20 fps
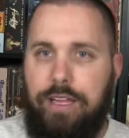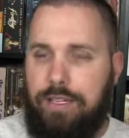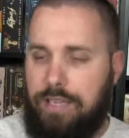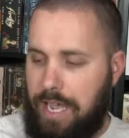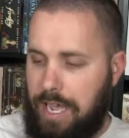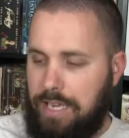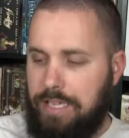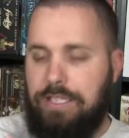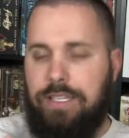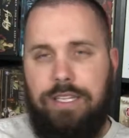
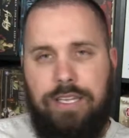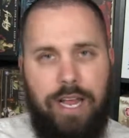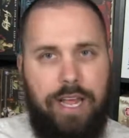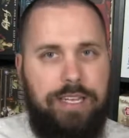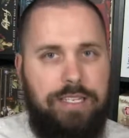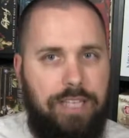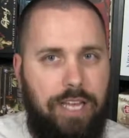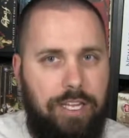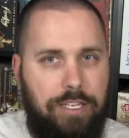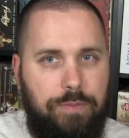takes the
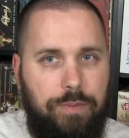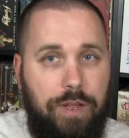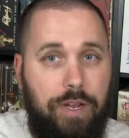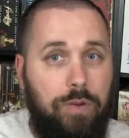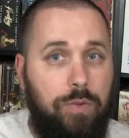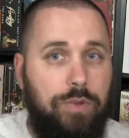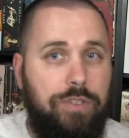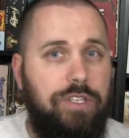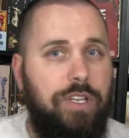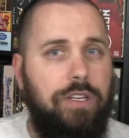dice
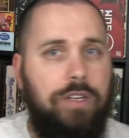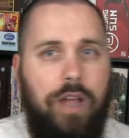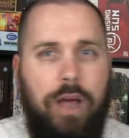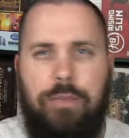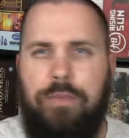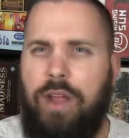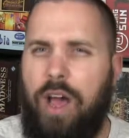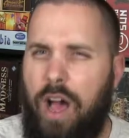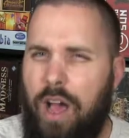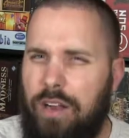aspect, which
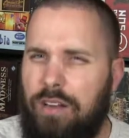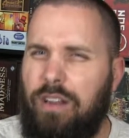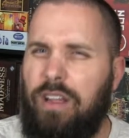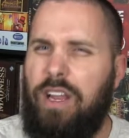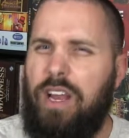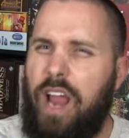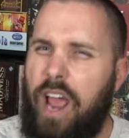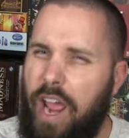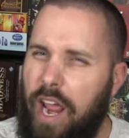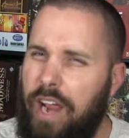I'm not
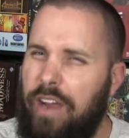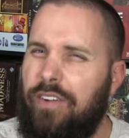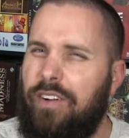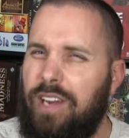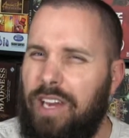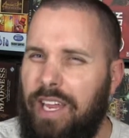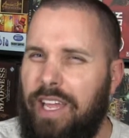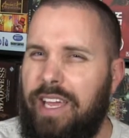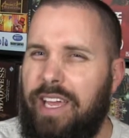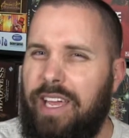
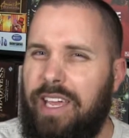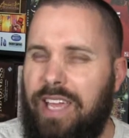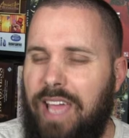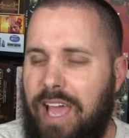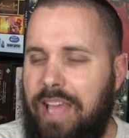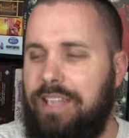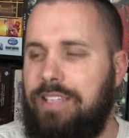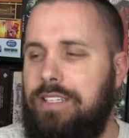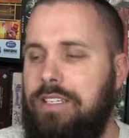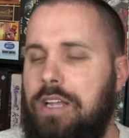inherently
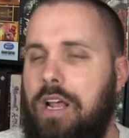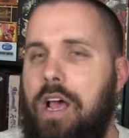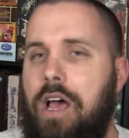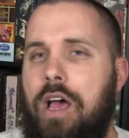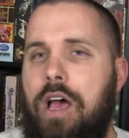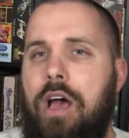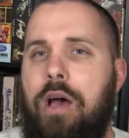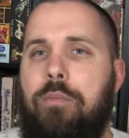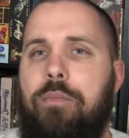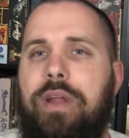against,
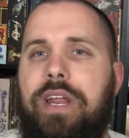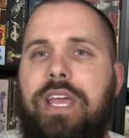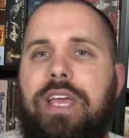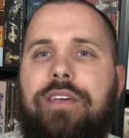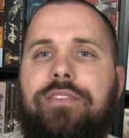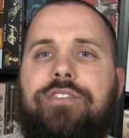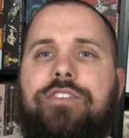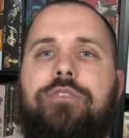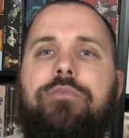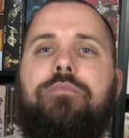but it
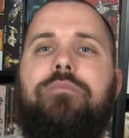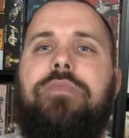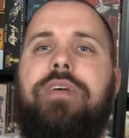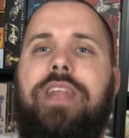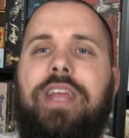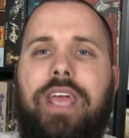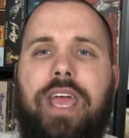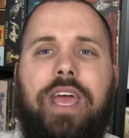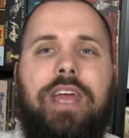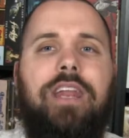gives you
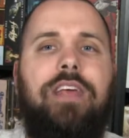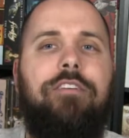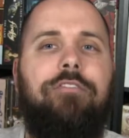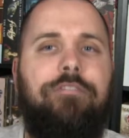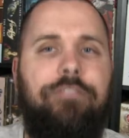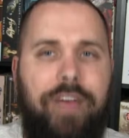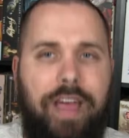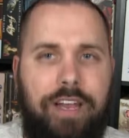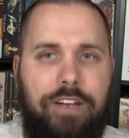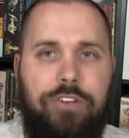mitigating
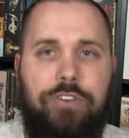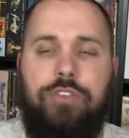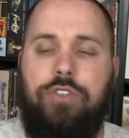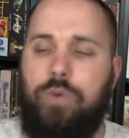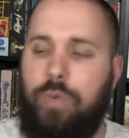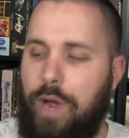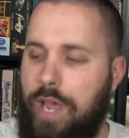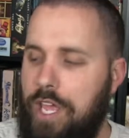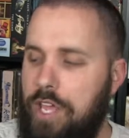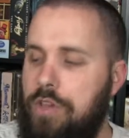
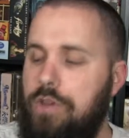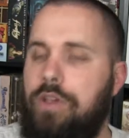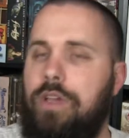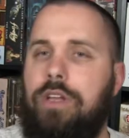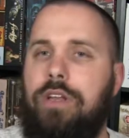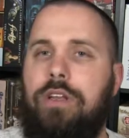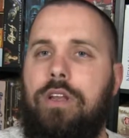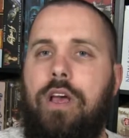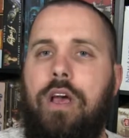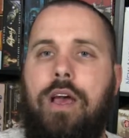factors, way you
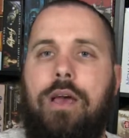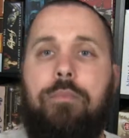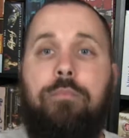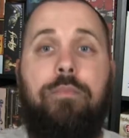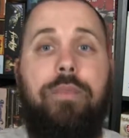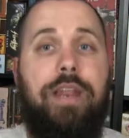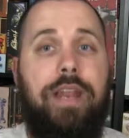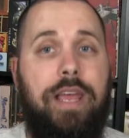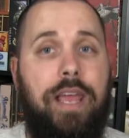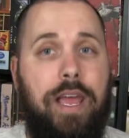can
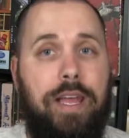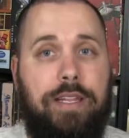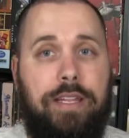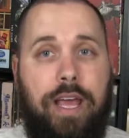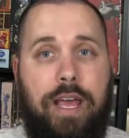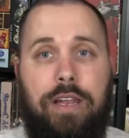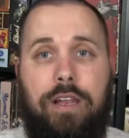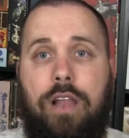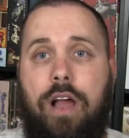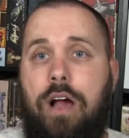mitigate
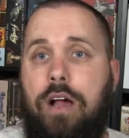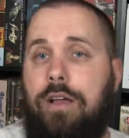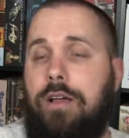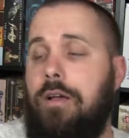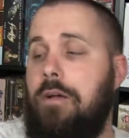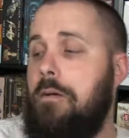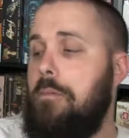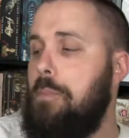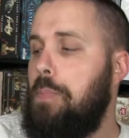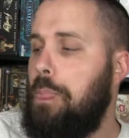that luck.
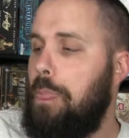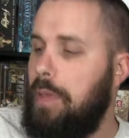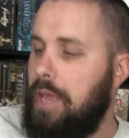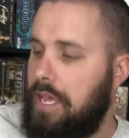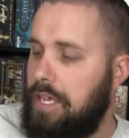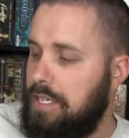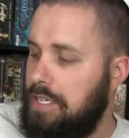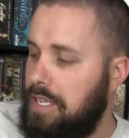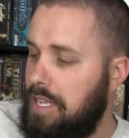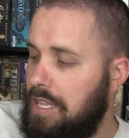
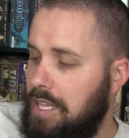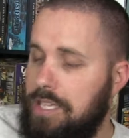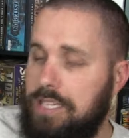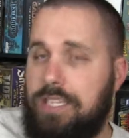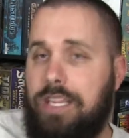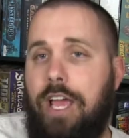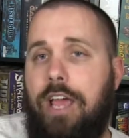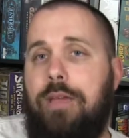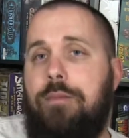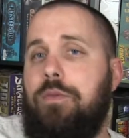Because in
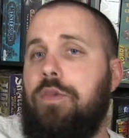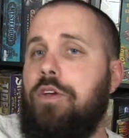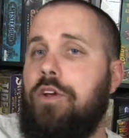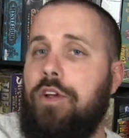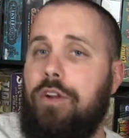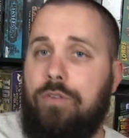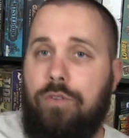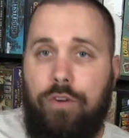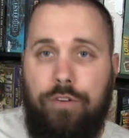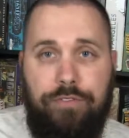this game, you're
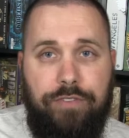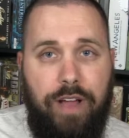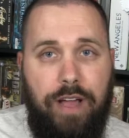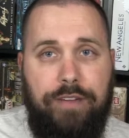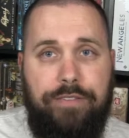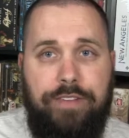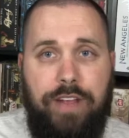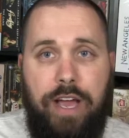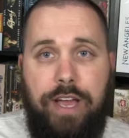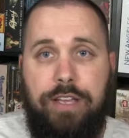going to roll
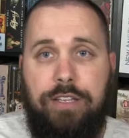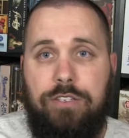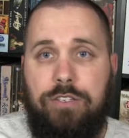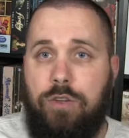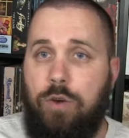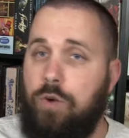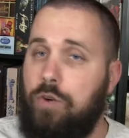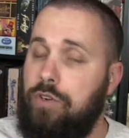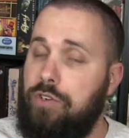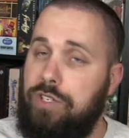5 dice,
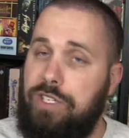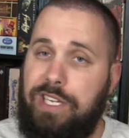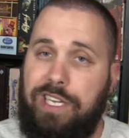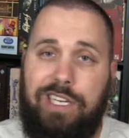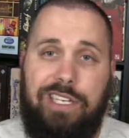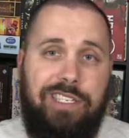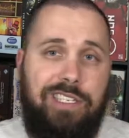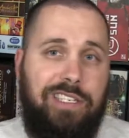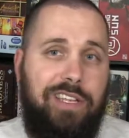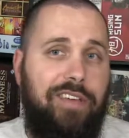or
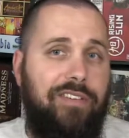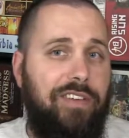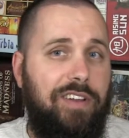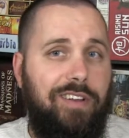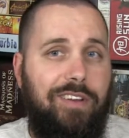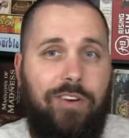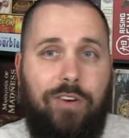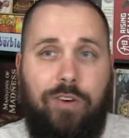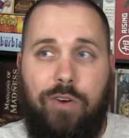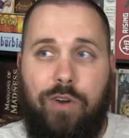6,
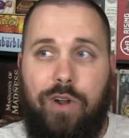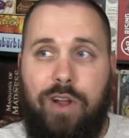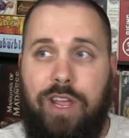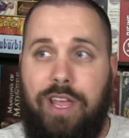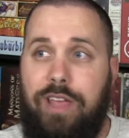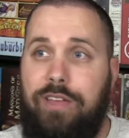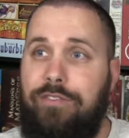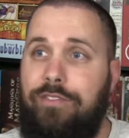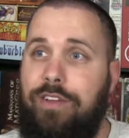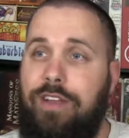7, or
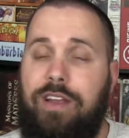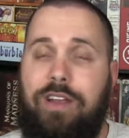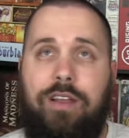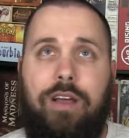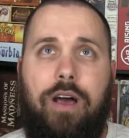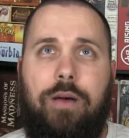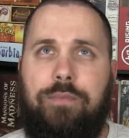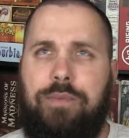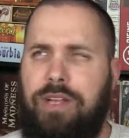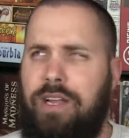even
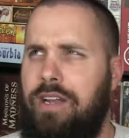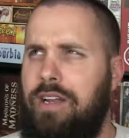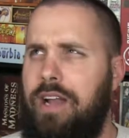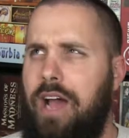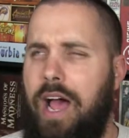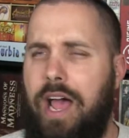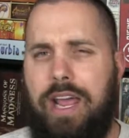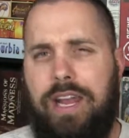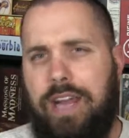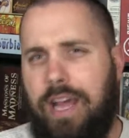up to
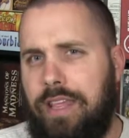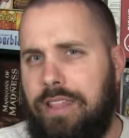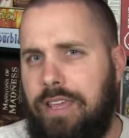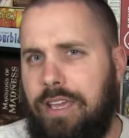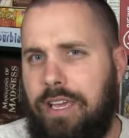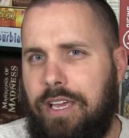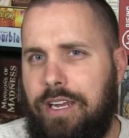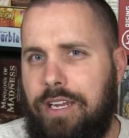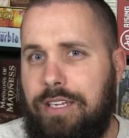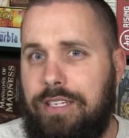9, I
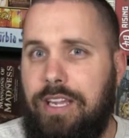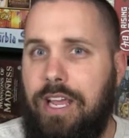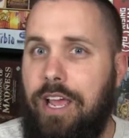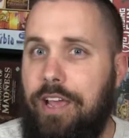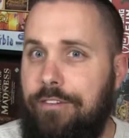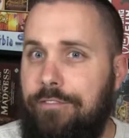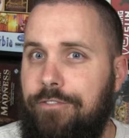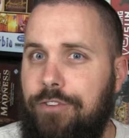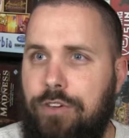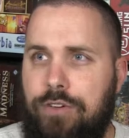think it is,
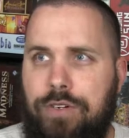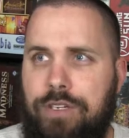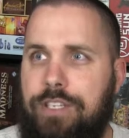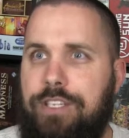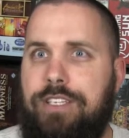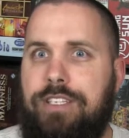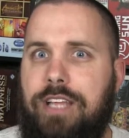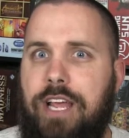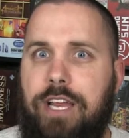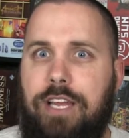if you're
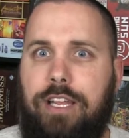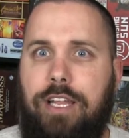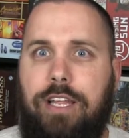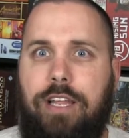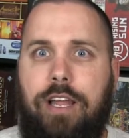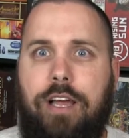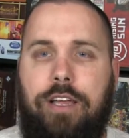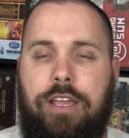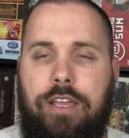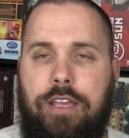insanely
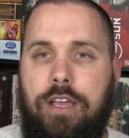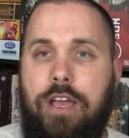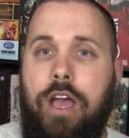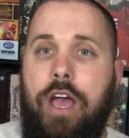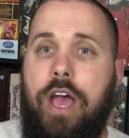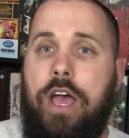lucky.